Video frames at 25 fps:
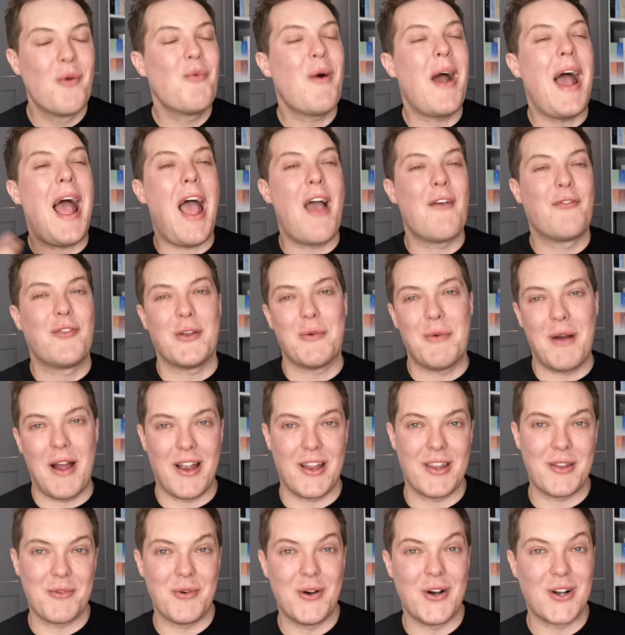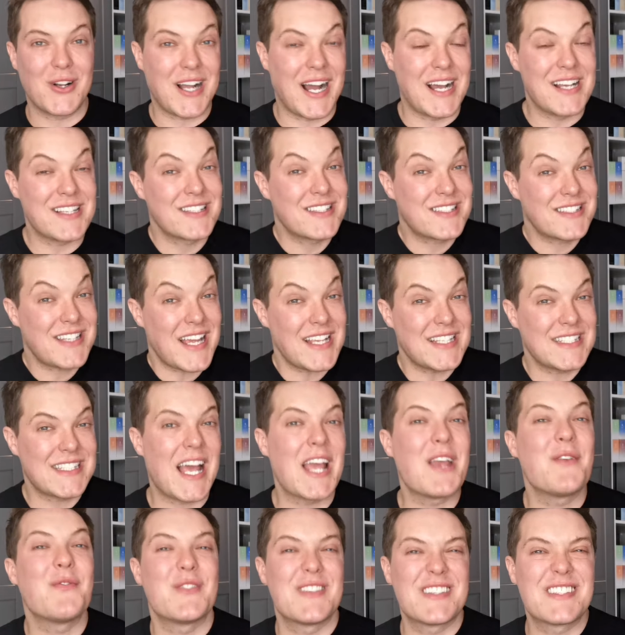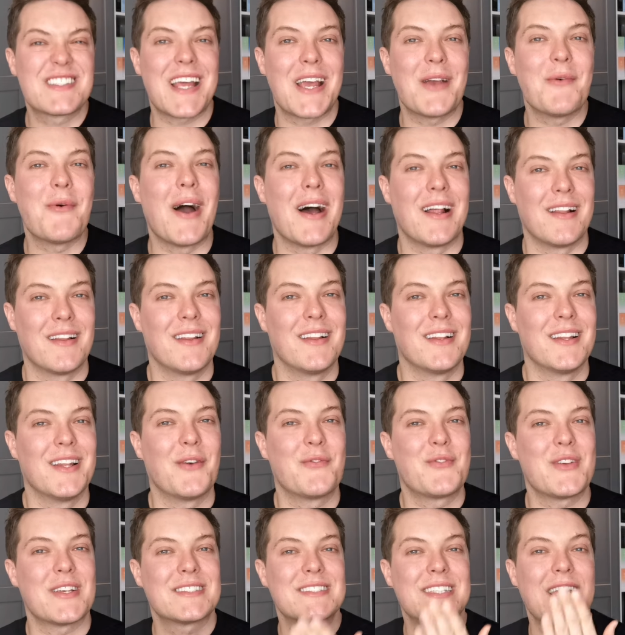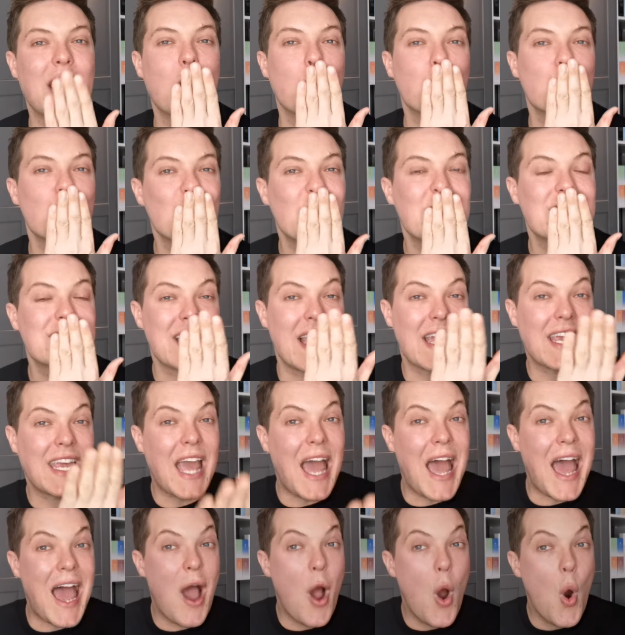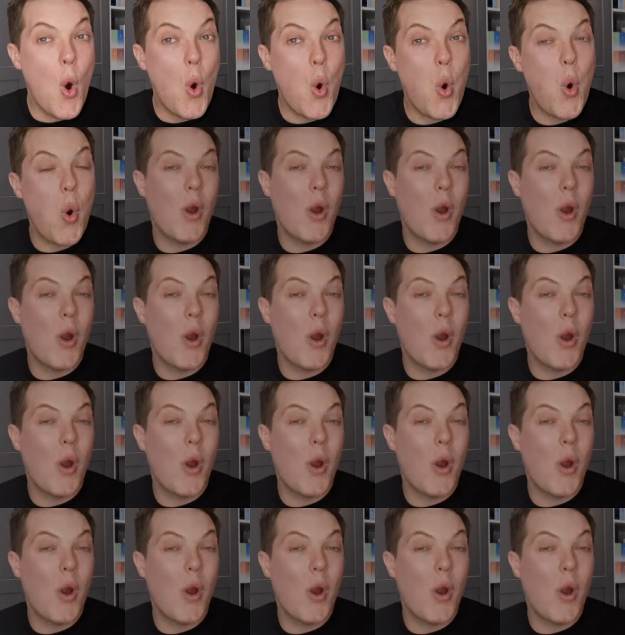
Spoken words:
Wherever you are in the world, guys, stay safe, stay well, and love your skin. Take care.